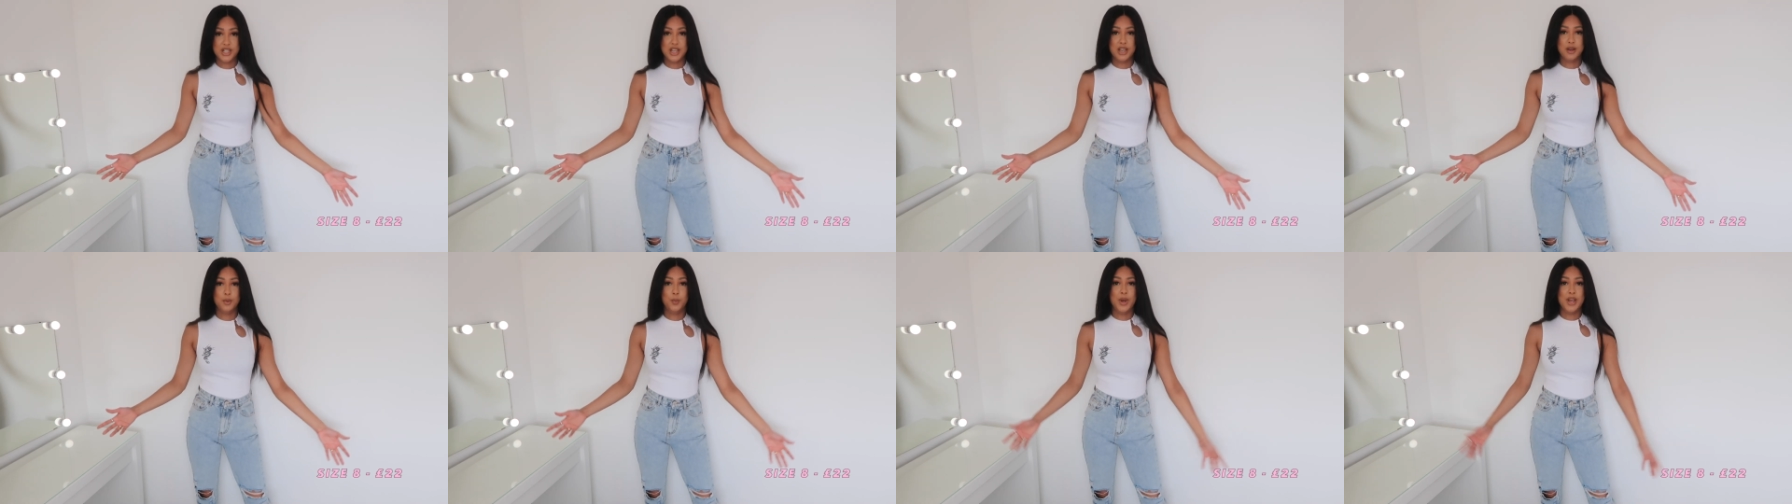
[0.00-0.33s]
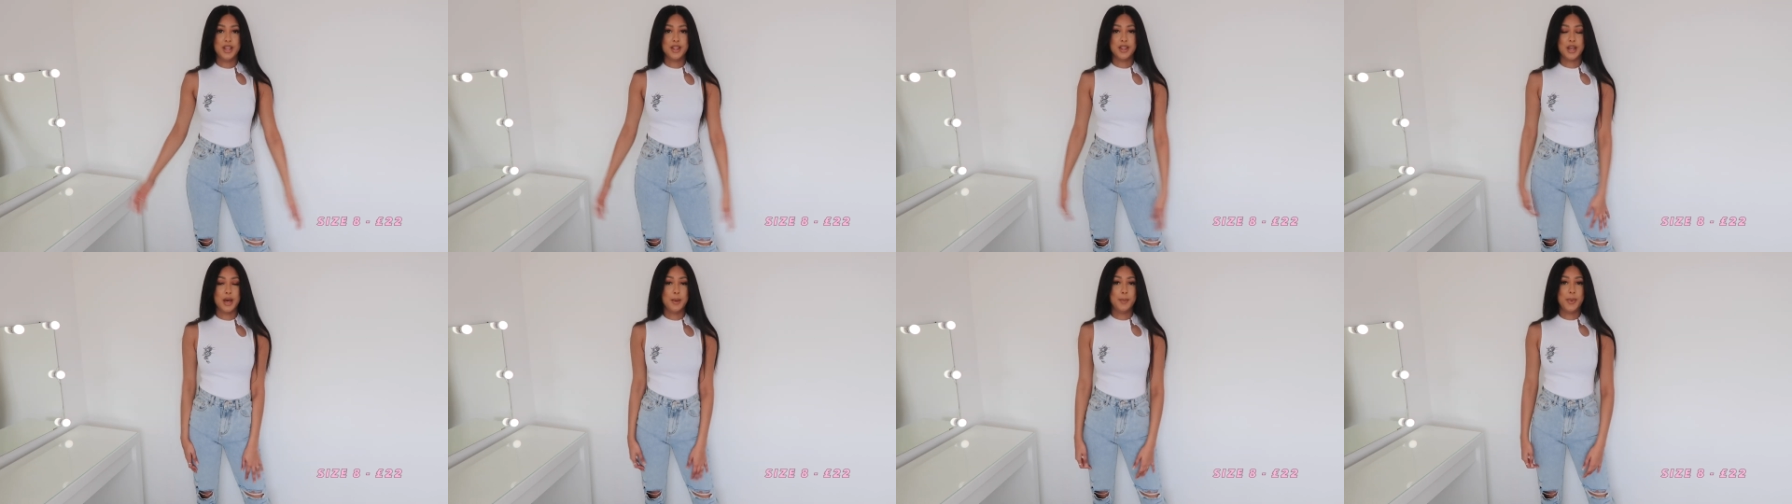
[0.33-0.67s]
it
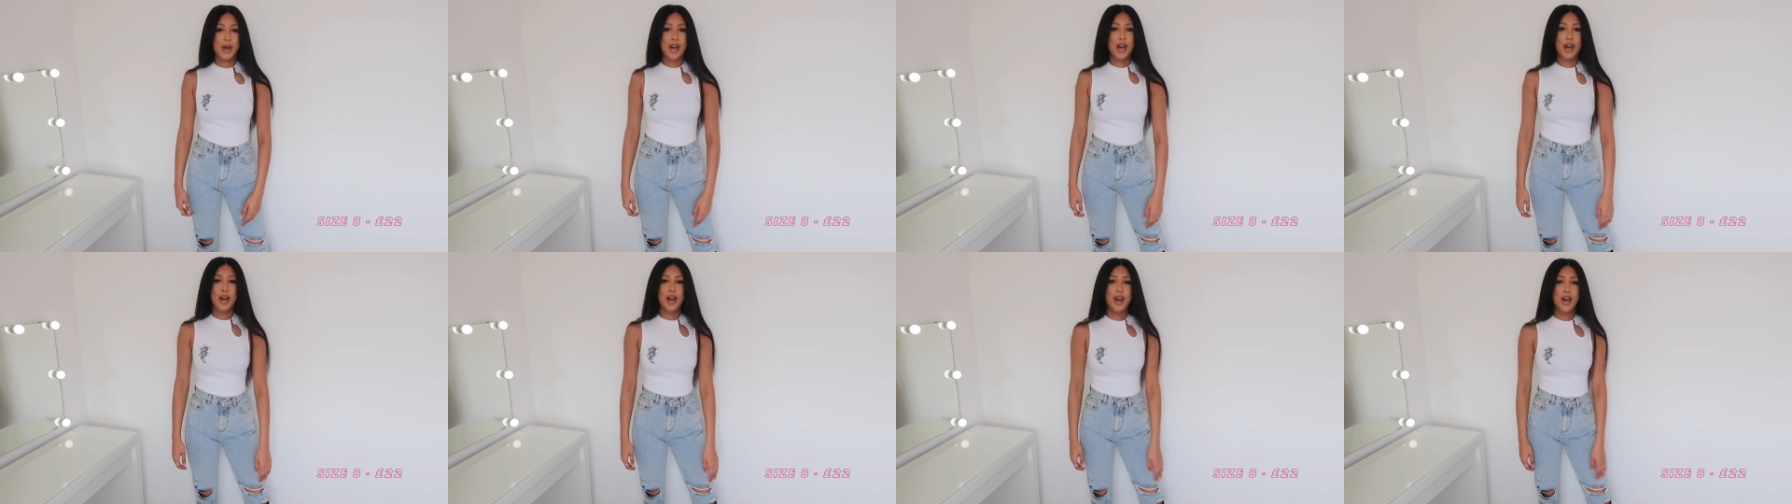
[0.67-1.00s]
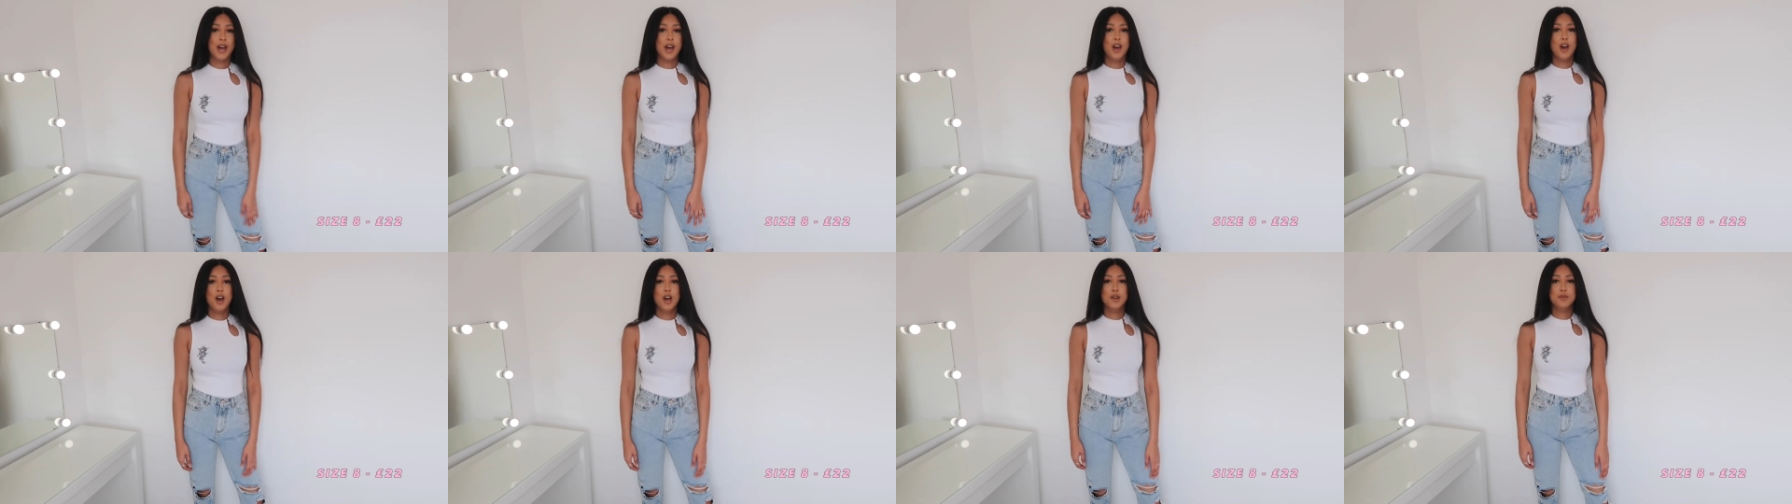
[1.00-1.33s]
with a
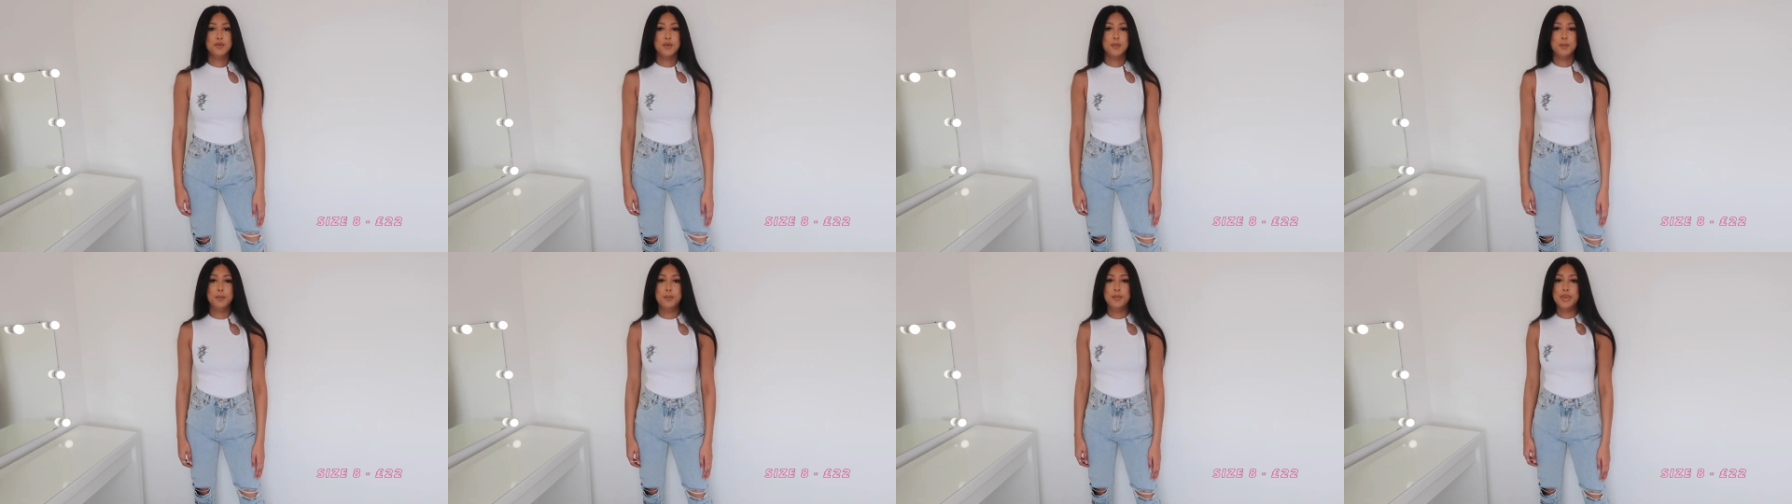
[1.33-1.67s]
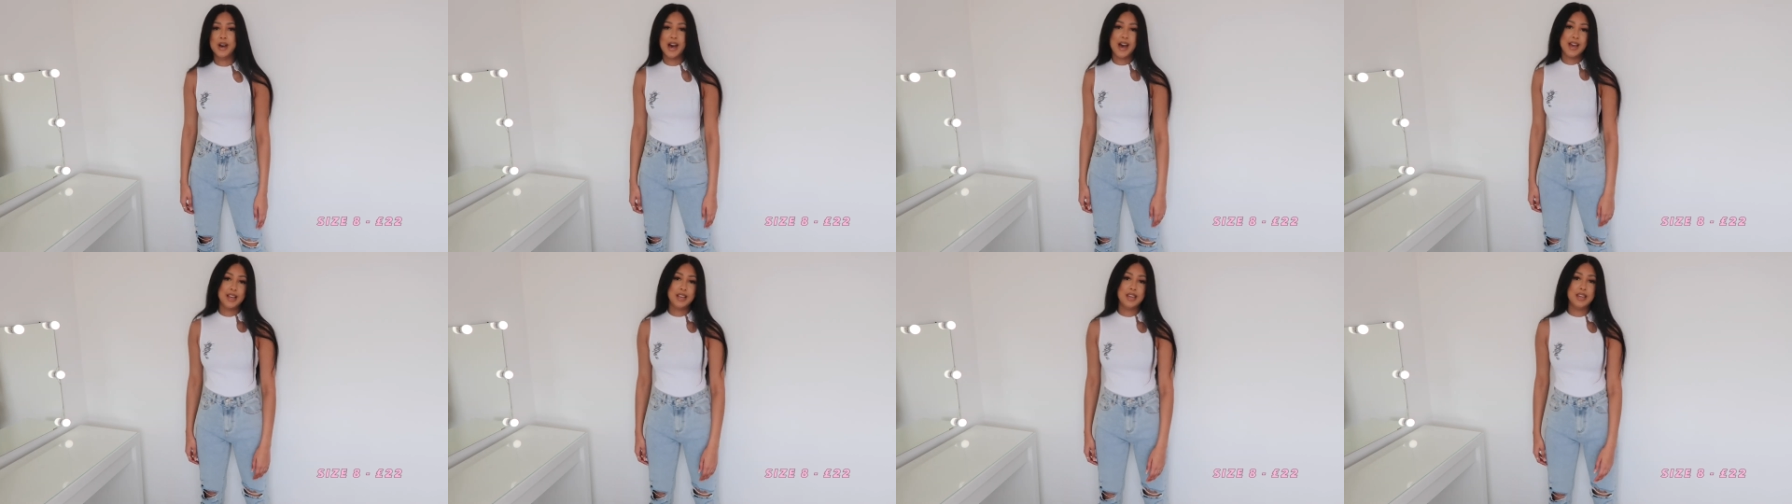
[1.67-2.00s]
pair of
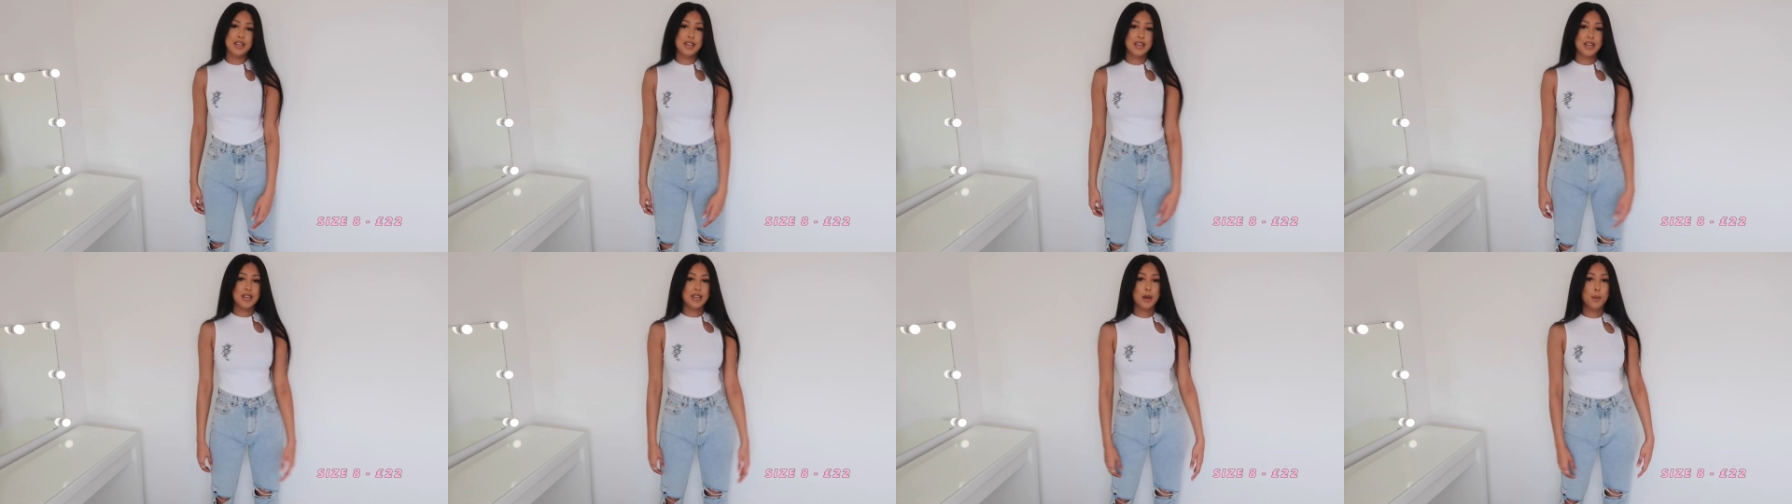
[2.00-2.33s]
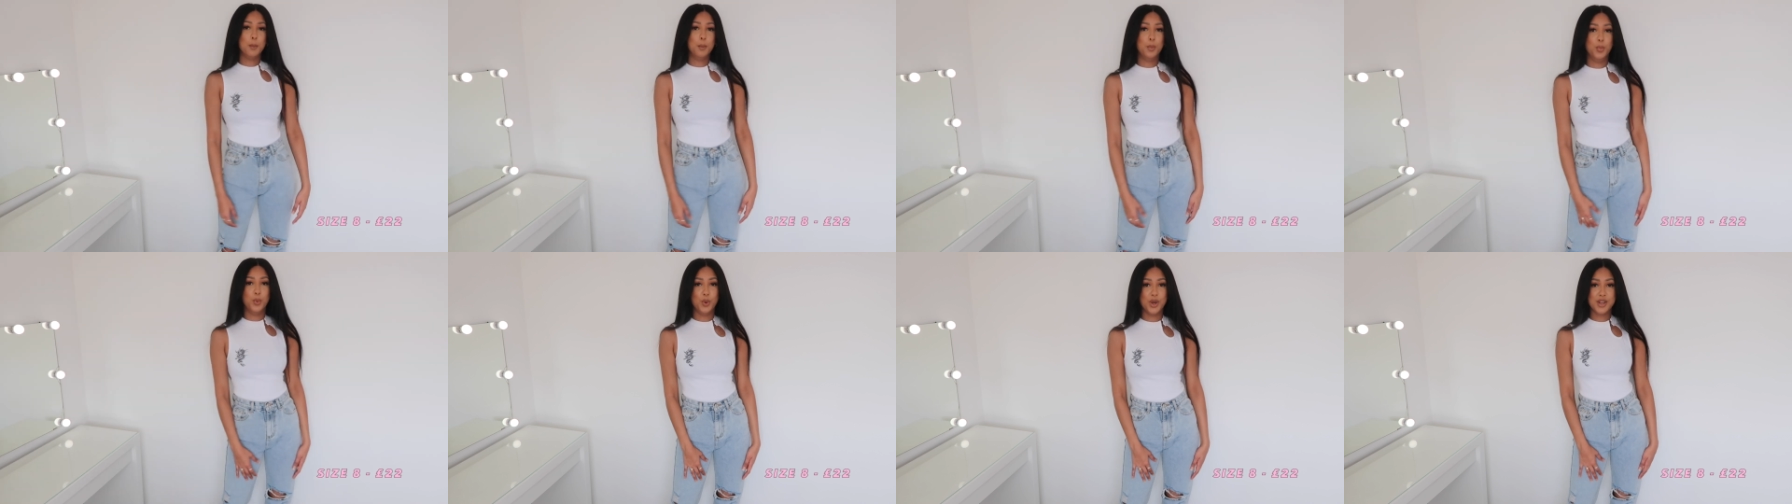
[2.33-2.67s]

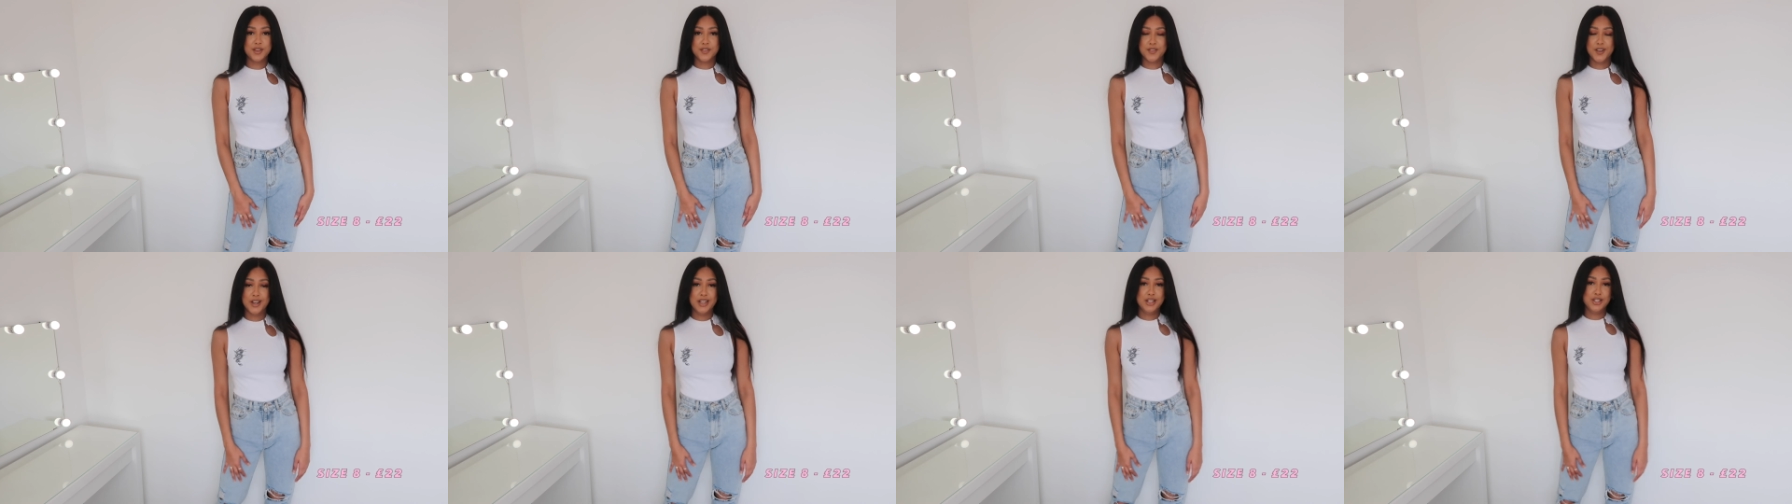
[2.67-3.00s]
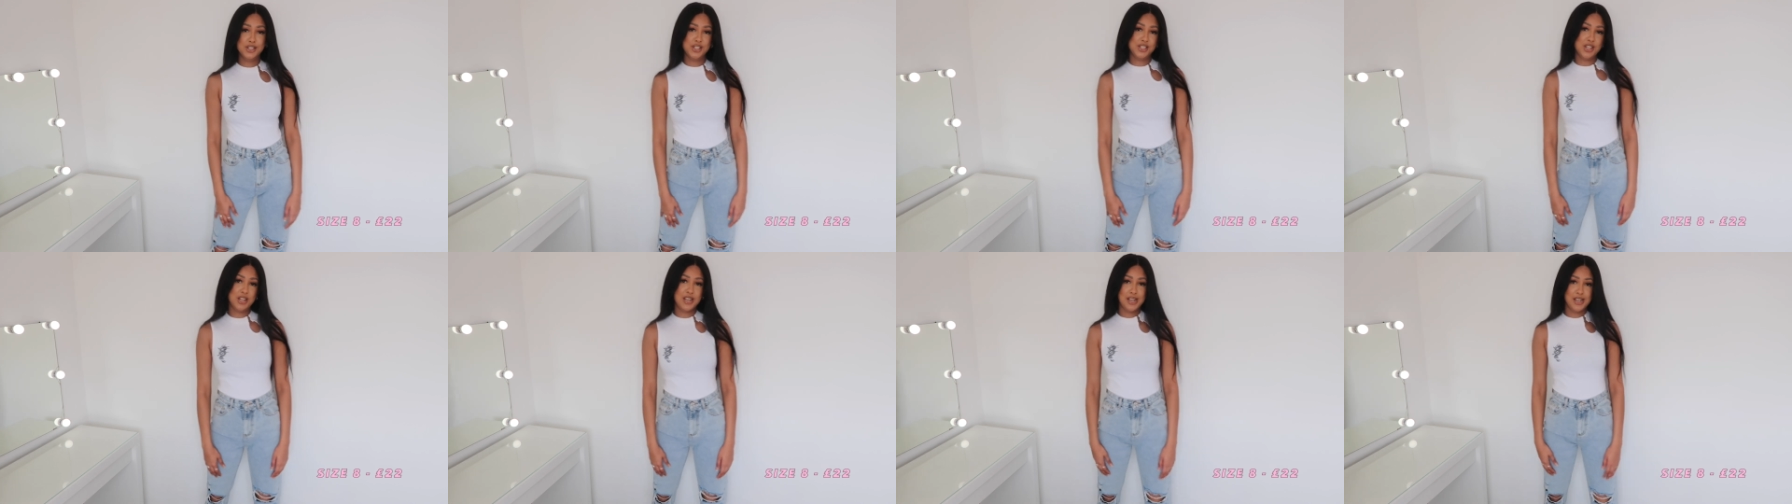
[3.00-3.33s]
baggy
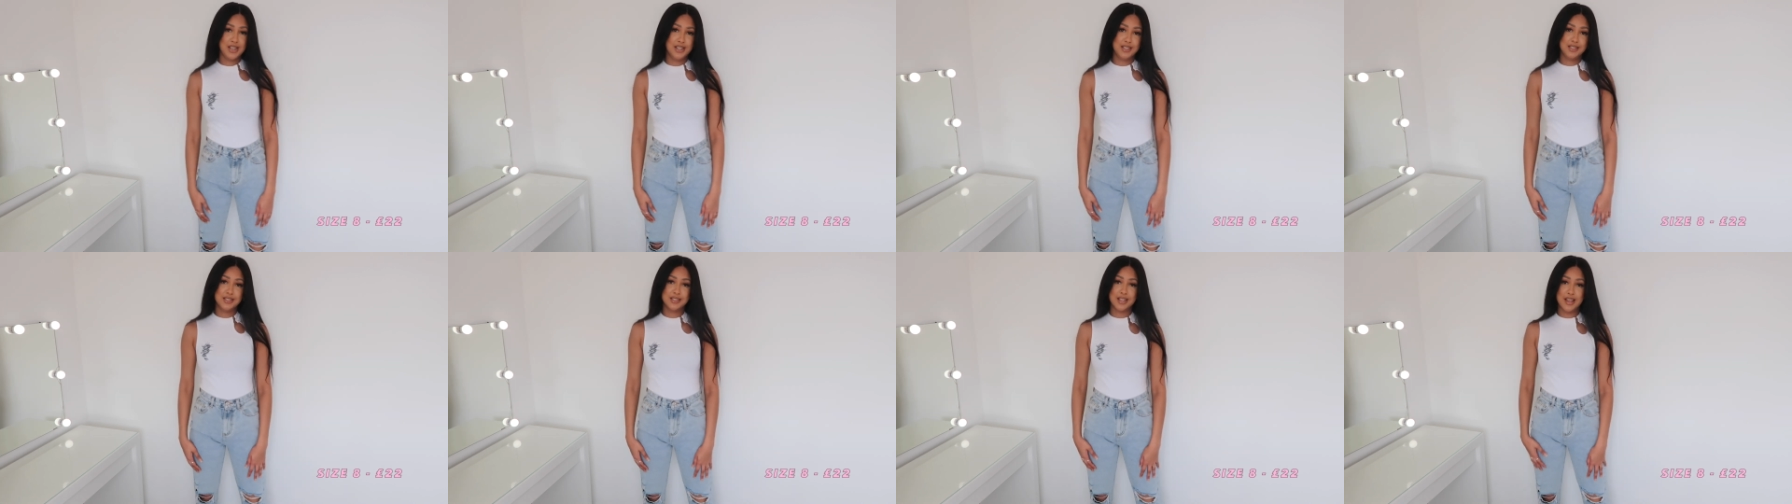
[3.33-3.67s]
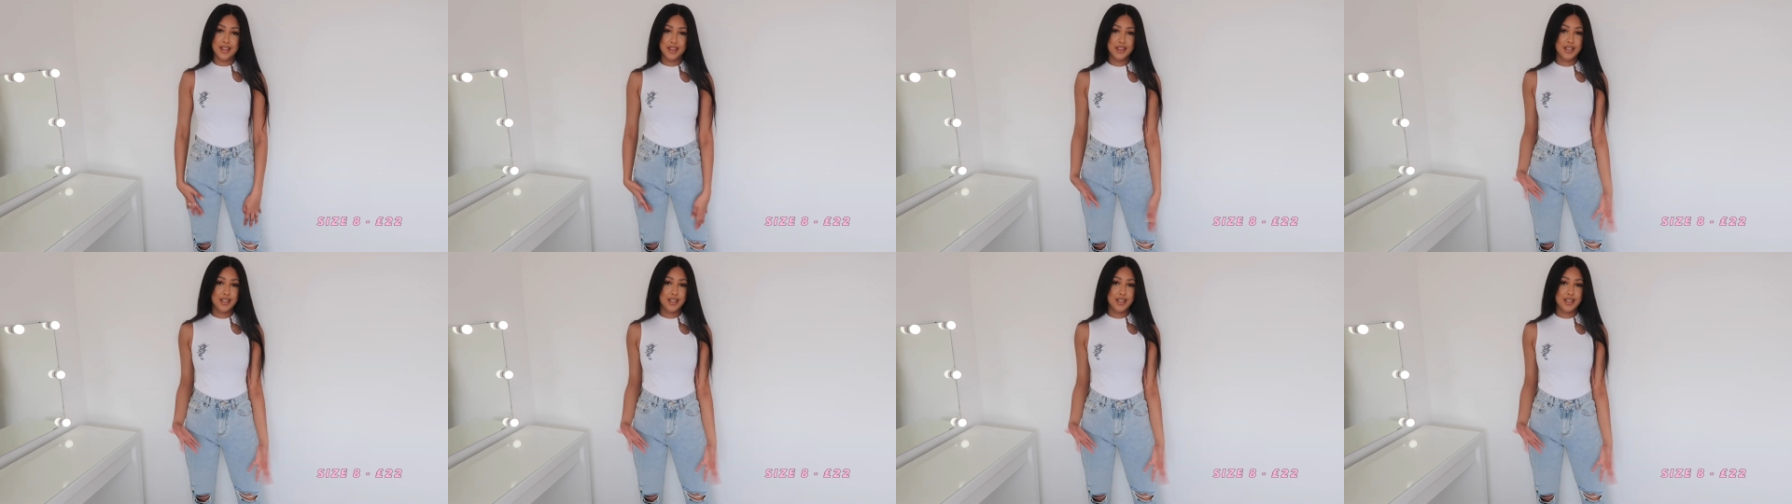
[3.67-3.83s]
boyfriend jeans.